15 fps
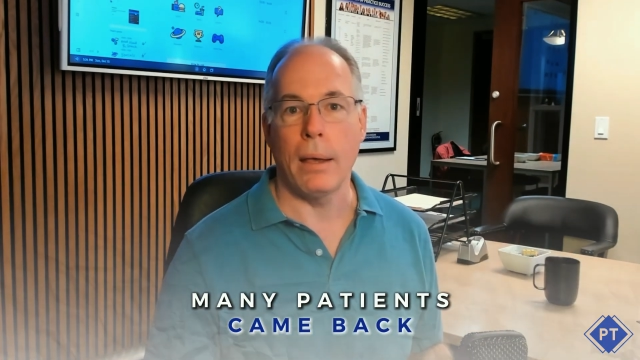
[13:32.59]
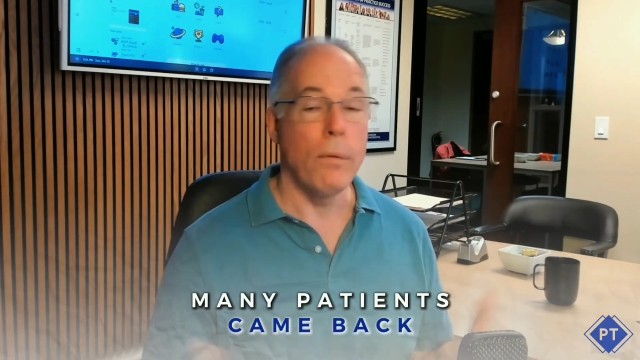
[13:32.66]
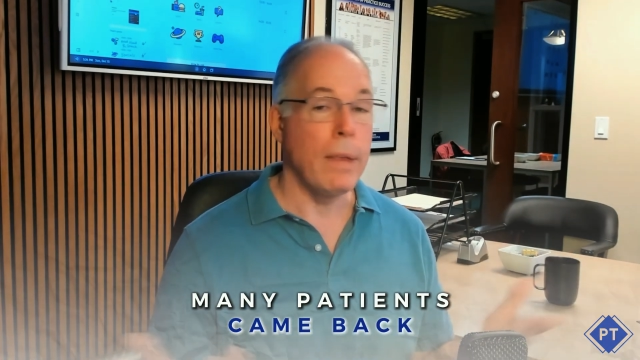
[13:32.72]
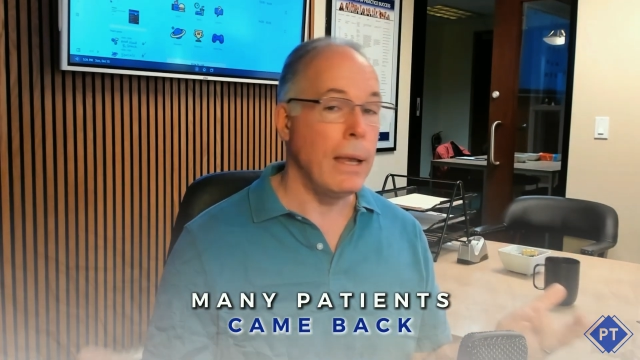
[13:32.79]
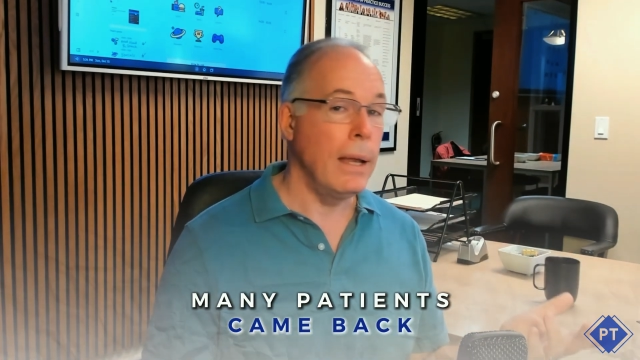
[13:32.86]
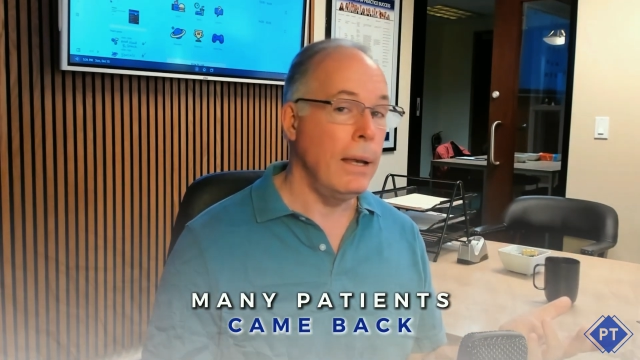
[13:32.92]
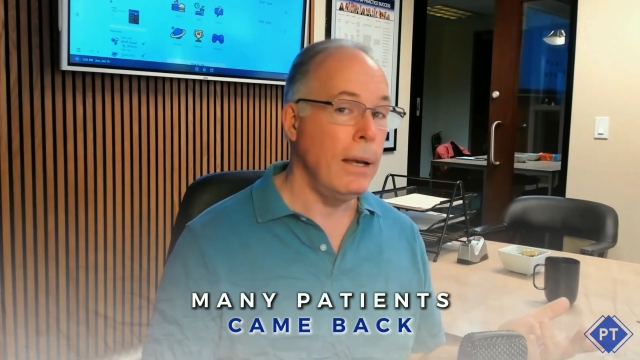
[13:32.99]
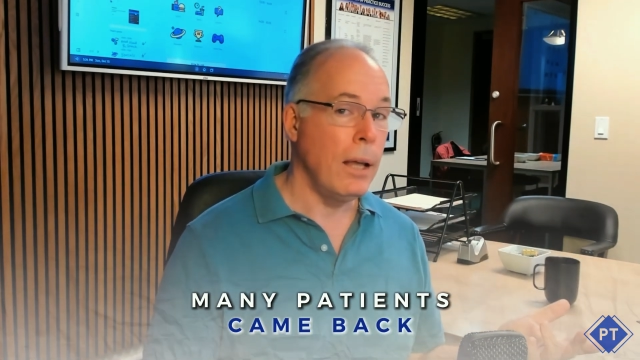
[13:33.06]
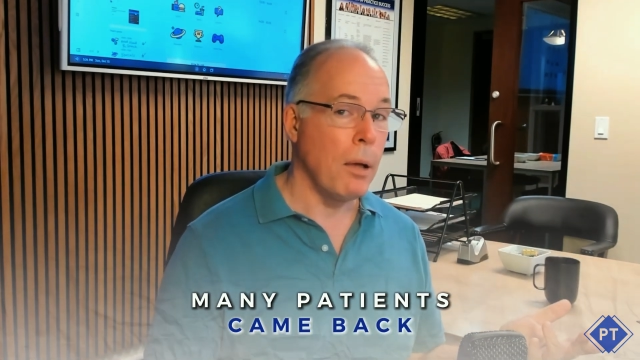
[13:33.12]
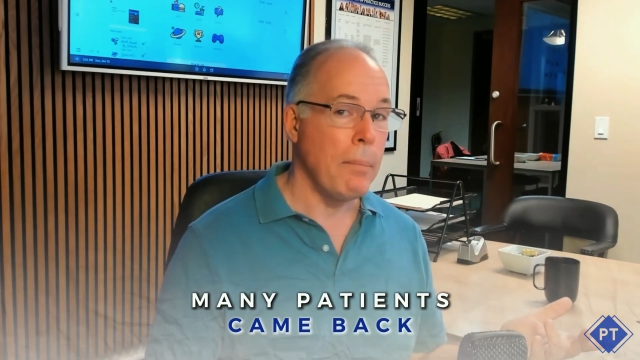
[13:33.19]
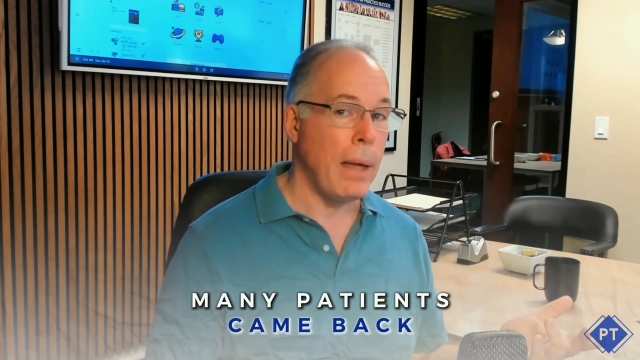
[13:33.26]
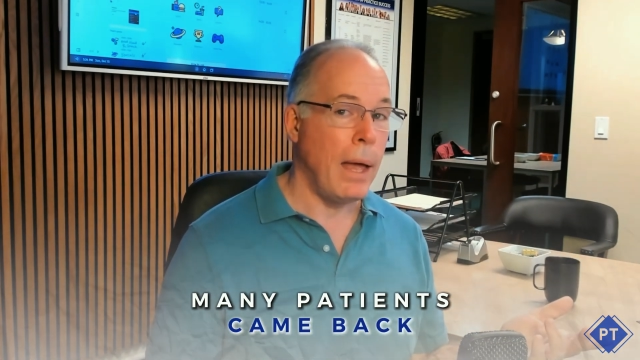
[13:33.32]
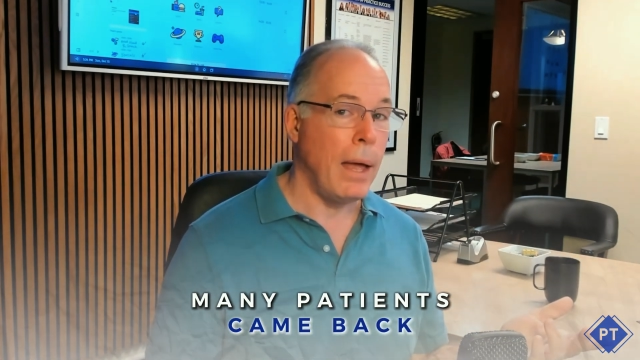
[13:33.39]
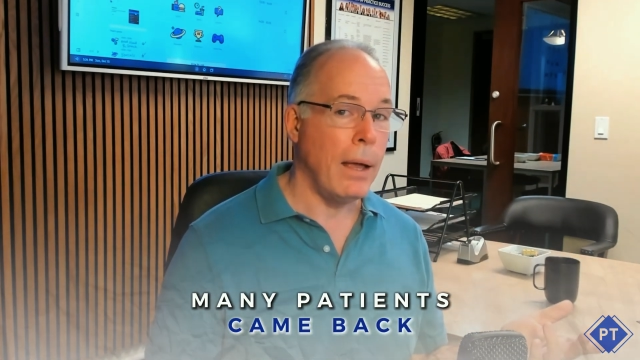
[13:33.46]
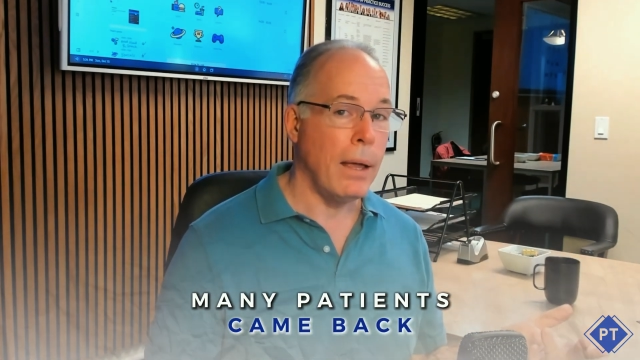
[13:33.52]
Or if they didn't come
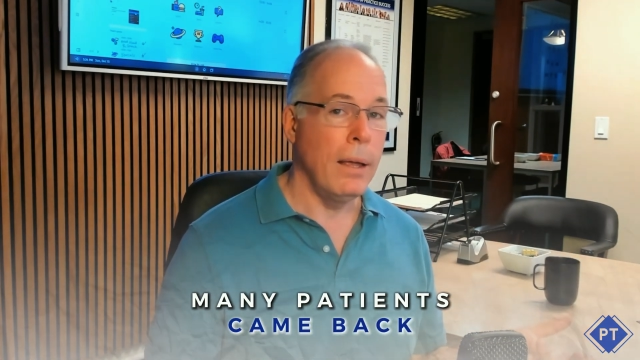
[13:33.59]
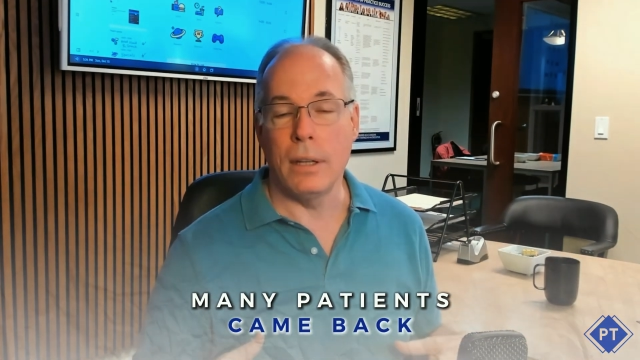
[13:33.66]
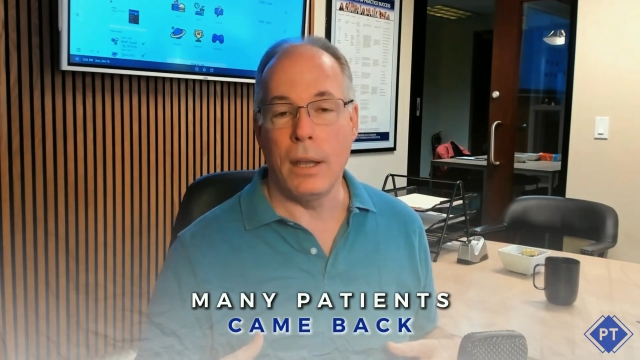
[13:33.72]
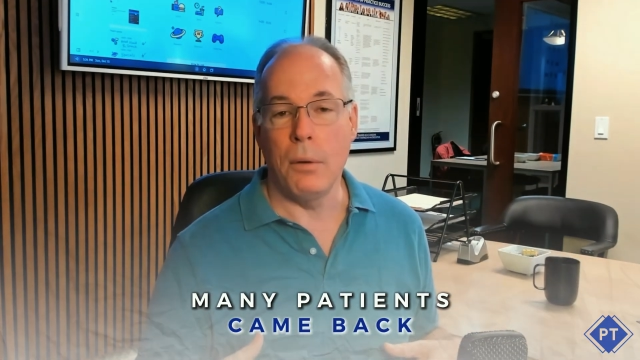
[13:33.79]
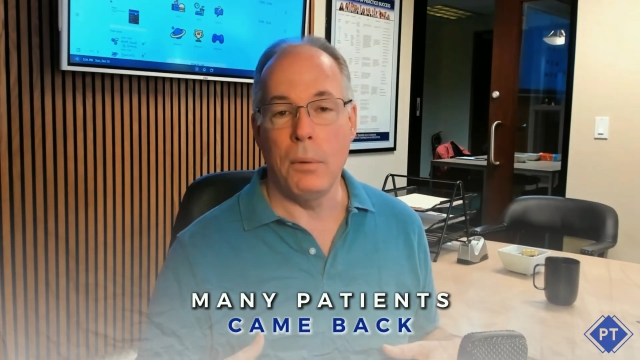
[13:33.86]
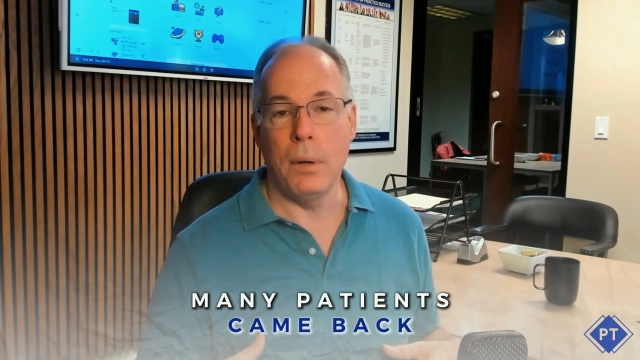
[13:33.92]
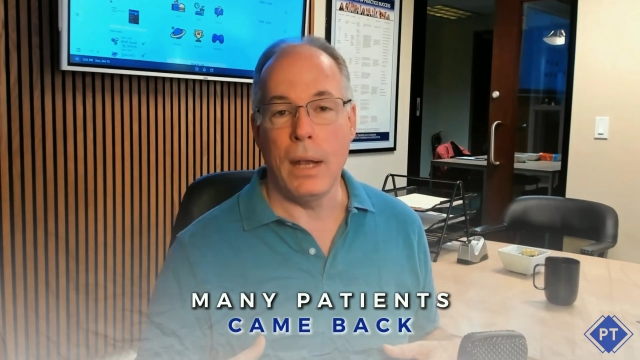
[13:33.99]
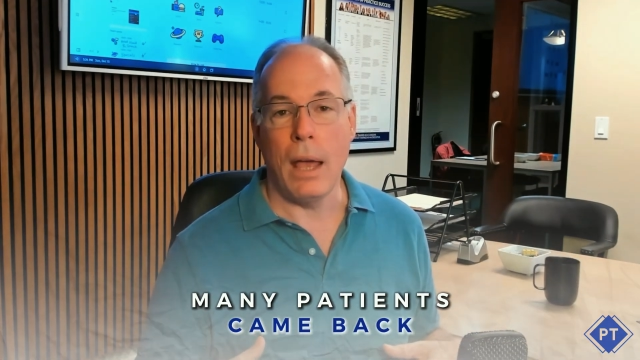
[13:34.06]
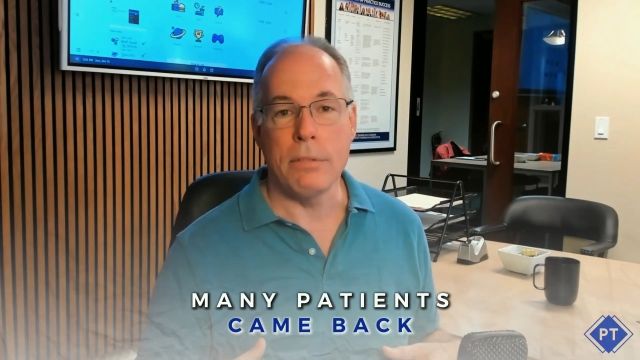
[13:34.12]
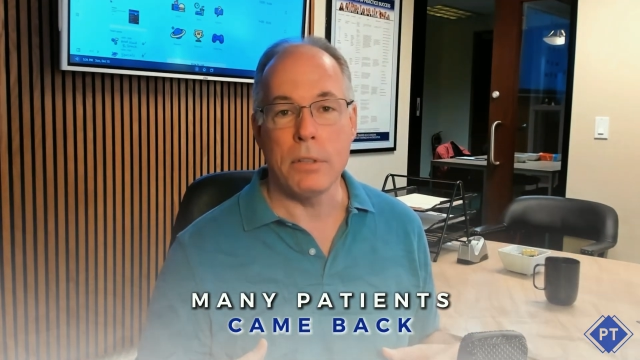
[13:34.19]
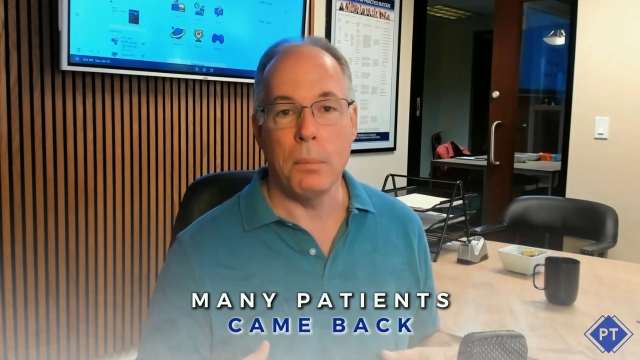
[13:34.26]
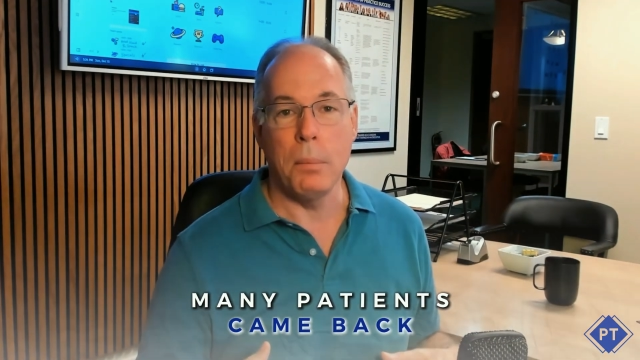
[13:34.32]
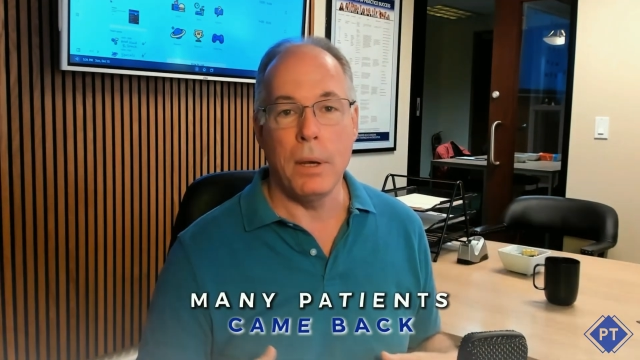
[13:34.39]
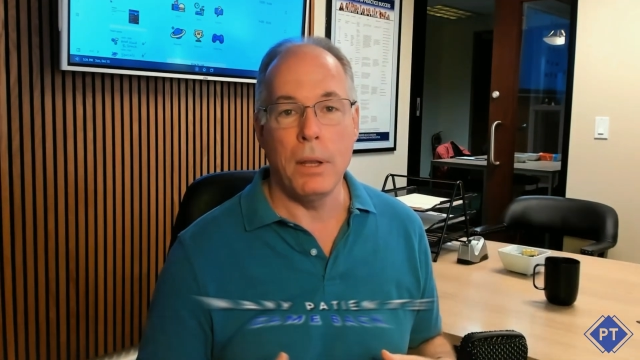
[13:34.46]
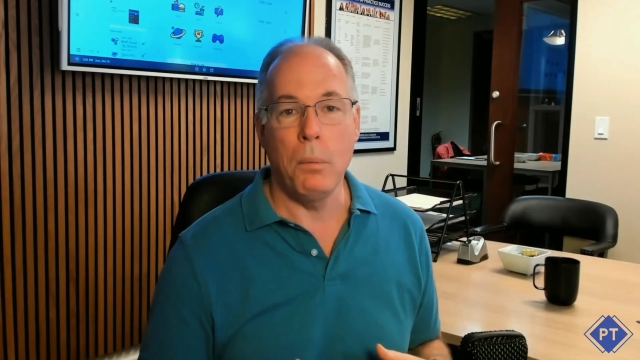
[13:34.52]
back, then they would have
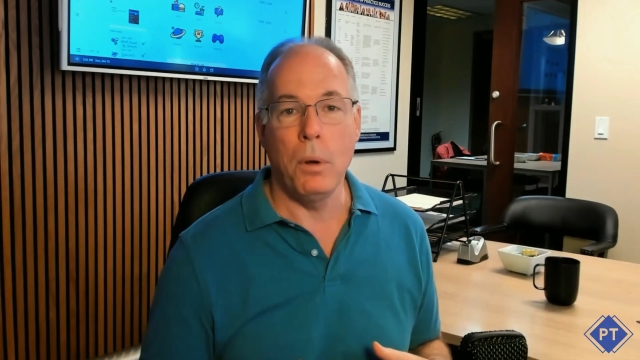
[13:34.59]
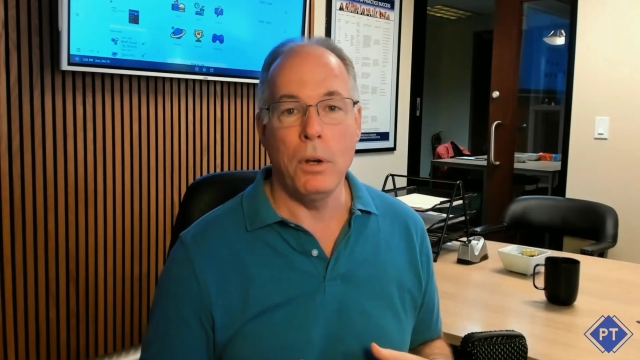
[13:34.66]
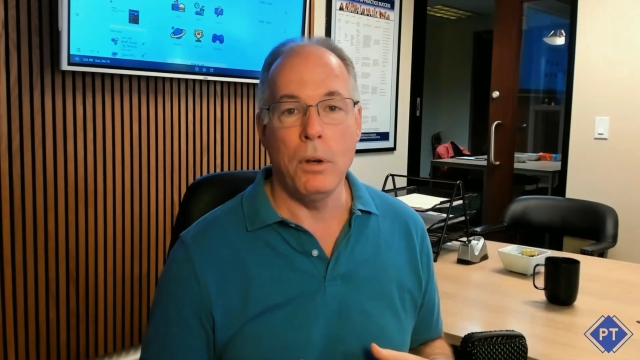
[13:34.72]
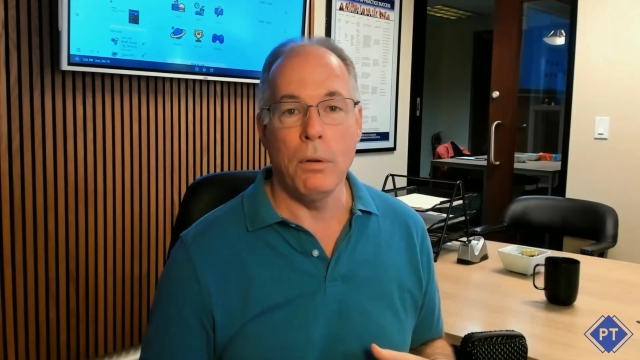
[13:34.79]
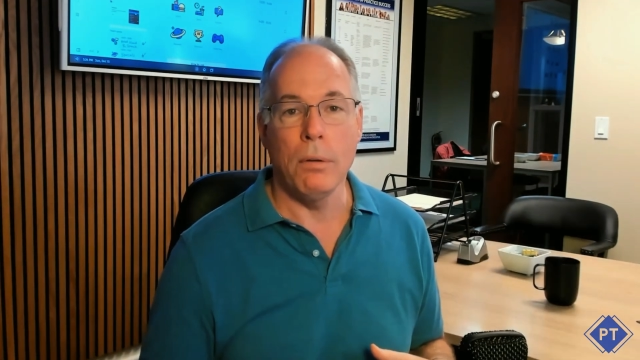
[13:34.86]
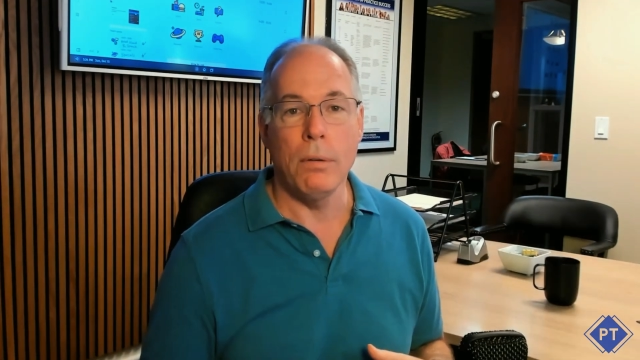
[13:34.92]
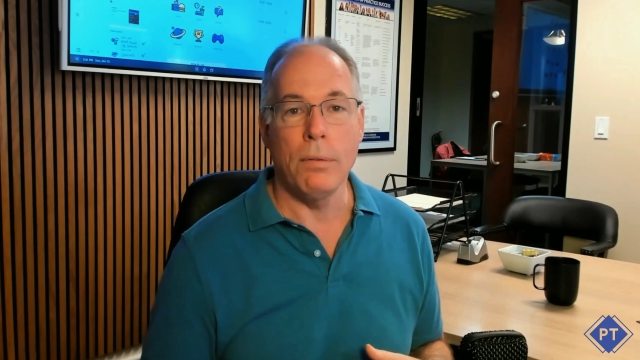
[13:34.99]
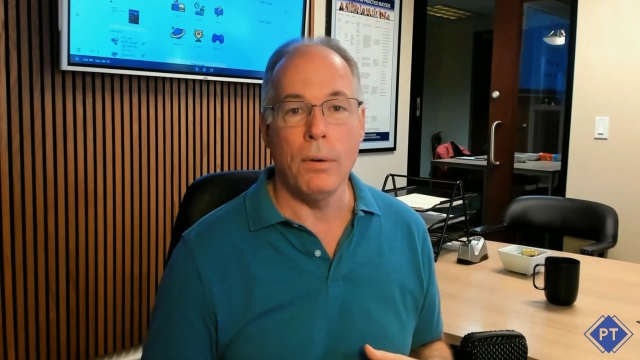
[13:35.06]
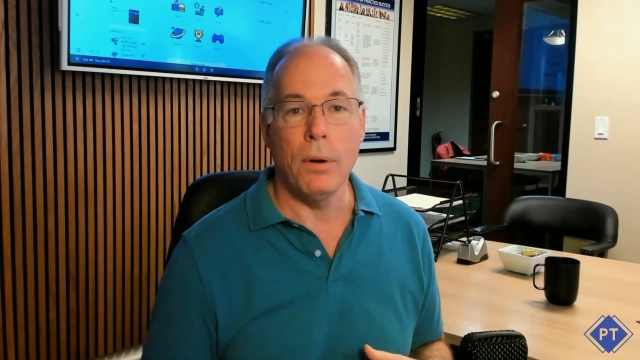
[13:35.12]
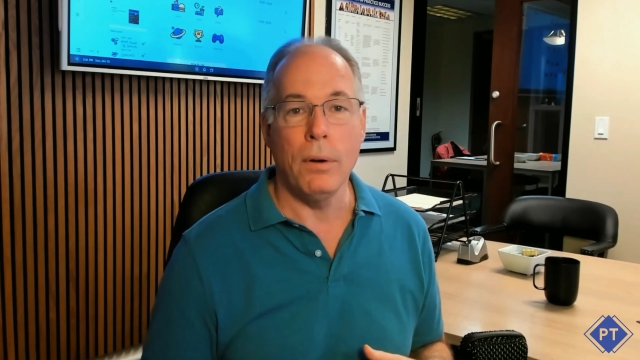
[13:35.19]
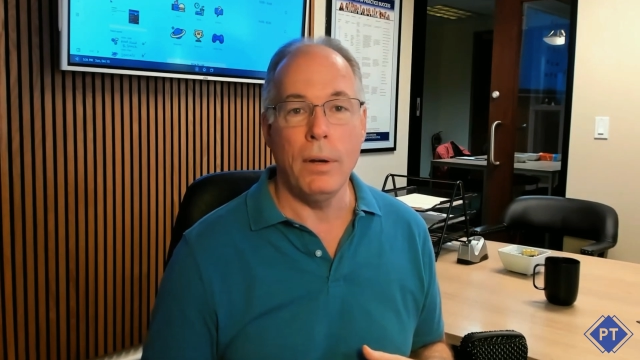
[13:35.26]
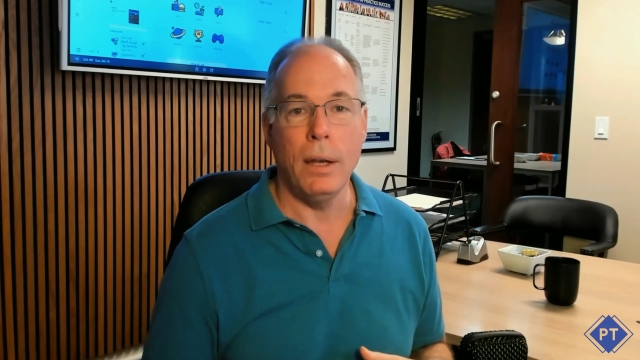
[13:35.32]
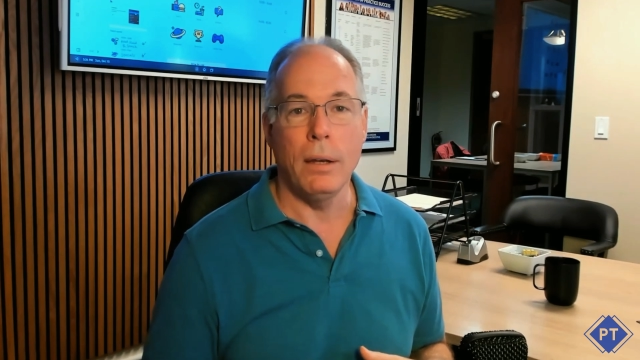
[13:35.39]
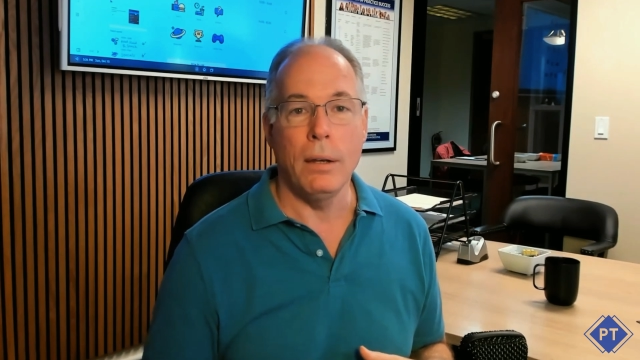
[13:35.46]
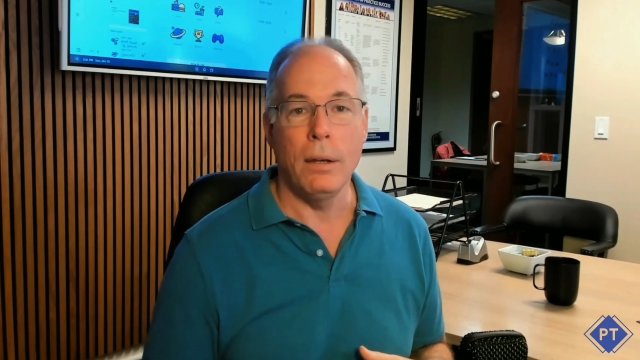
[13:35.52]
somebody they wanted to refer in.